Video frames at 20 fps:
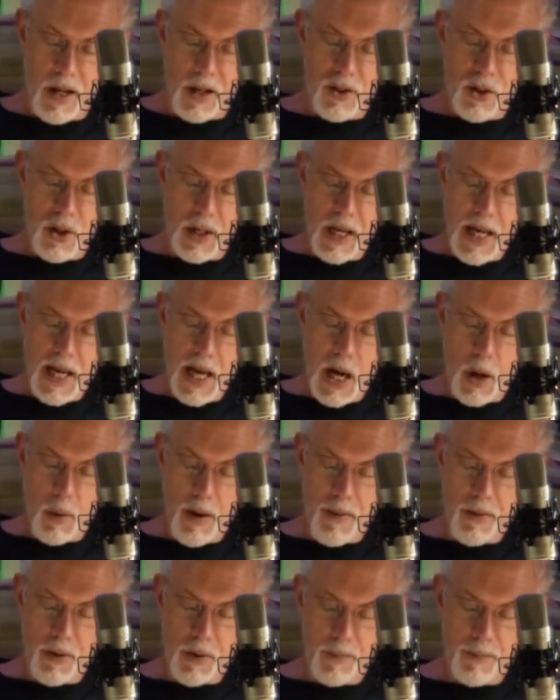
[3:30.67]
Today,
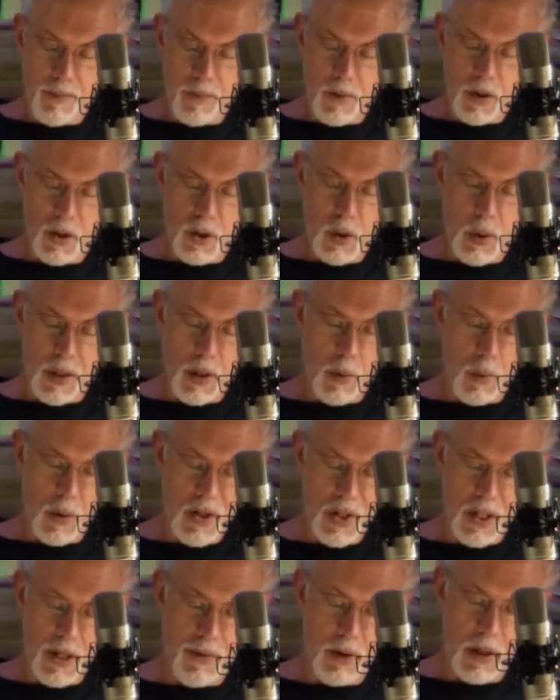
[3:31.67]
however, though they were
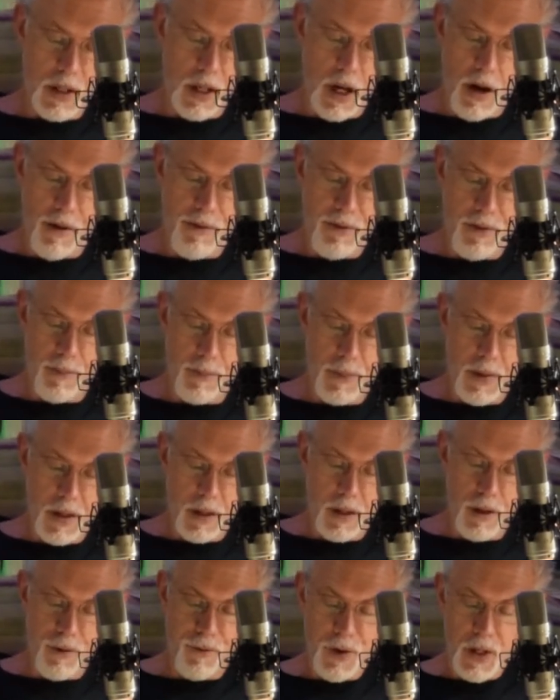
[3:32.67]
civil enough,
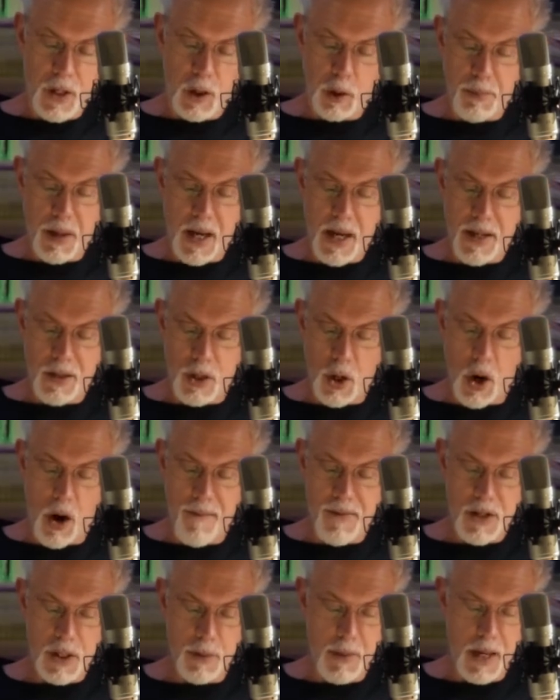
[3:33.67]
the field mice and
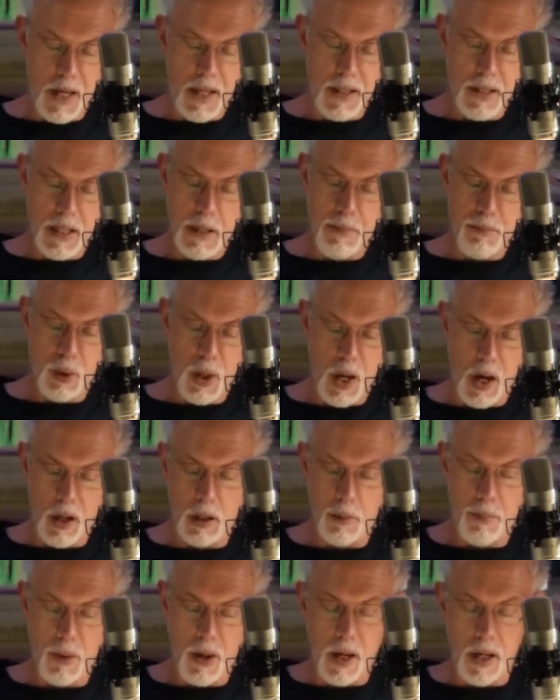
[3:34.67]
harvest mice seemed
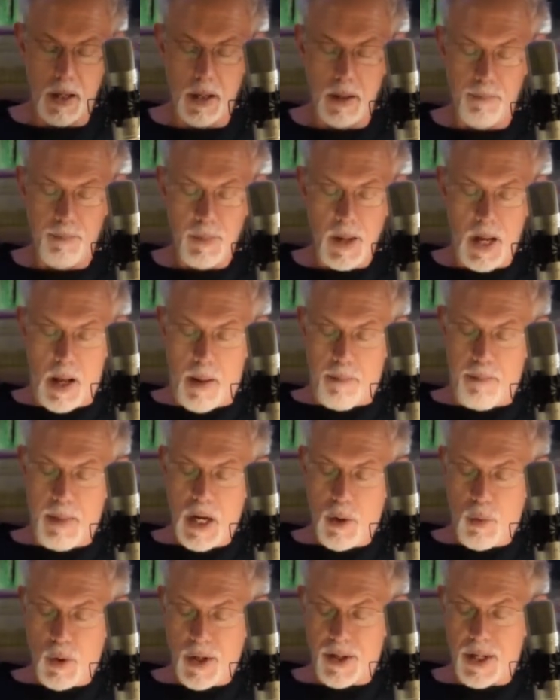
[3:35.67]
preoccupied.
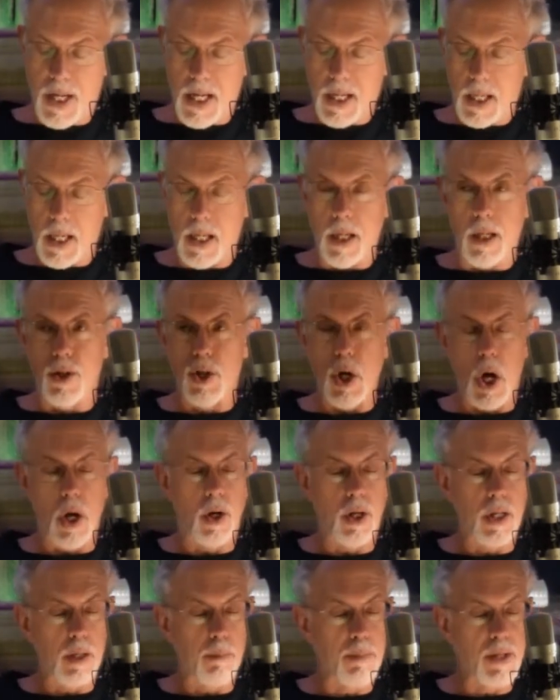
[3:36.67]
Many were digging and
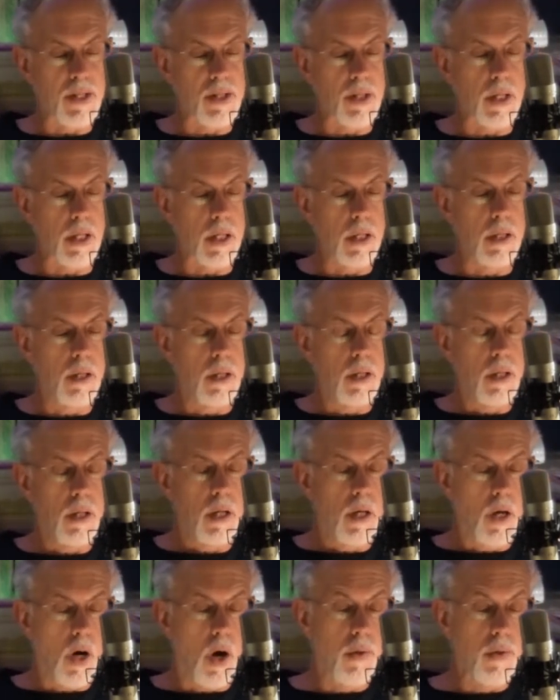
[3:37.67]
tunneling busily.
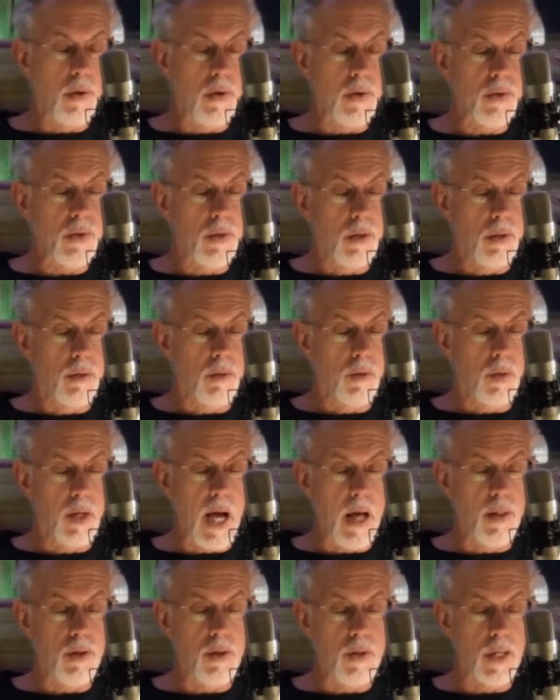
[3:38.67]
Others,
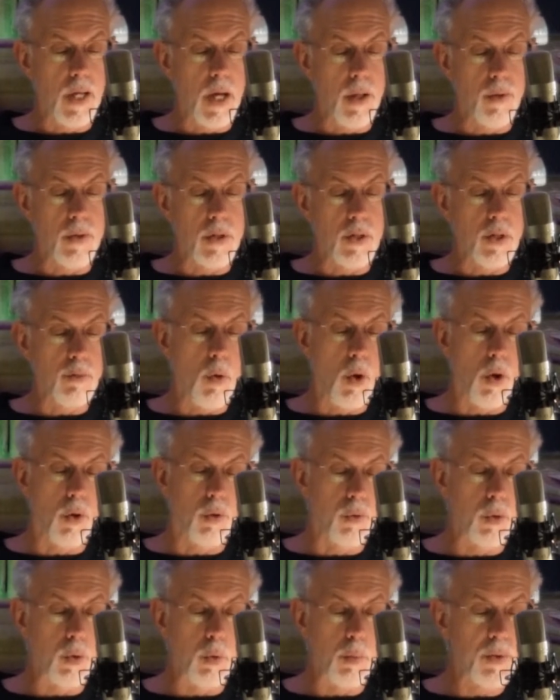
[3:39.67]
gathered together in small
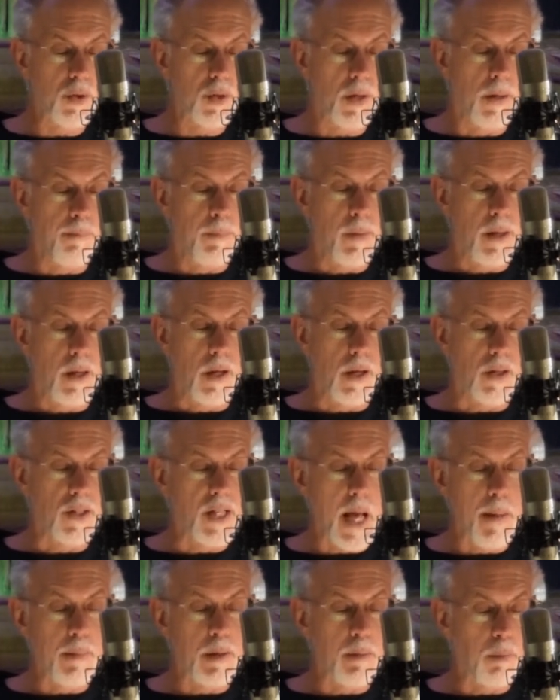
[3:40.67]
groups,
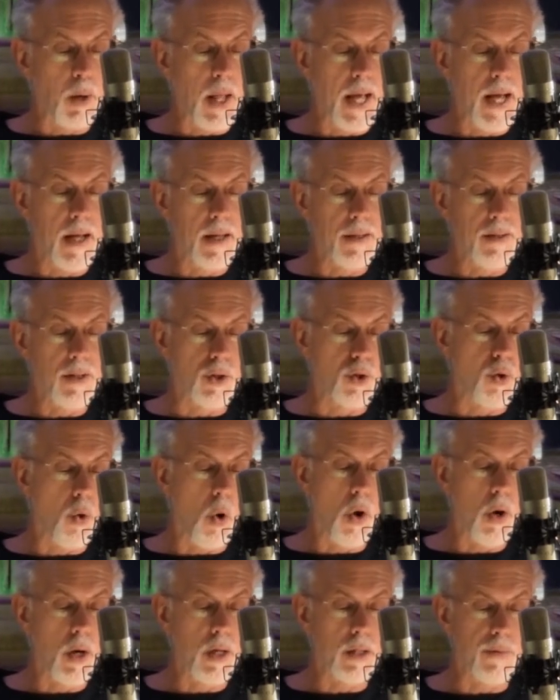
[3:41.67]
examined plans and
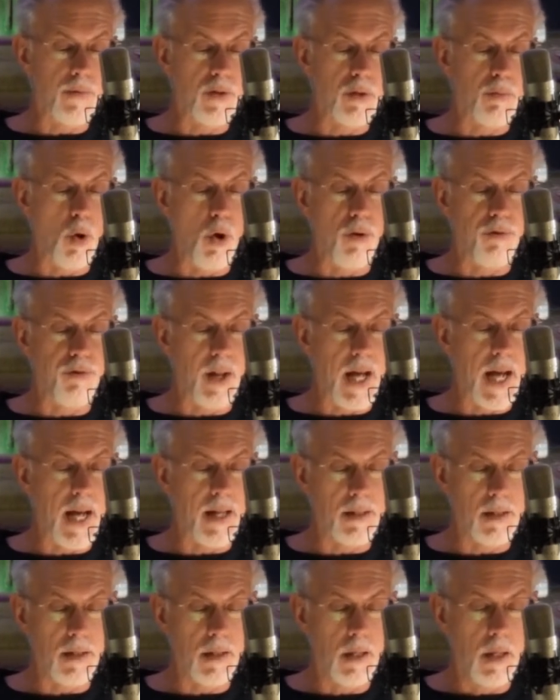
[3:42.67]
drawings of small
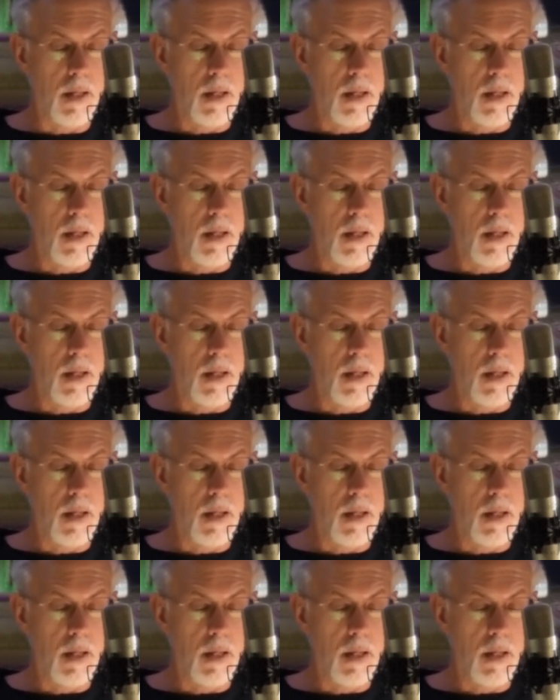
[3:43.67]
flats,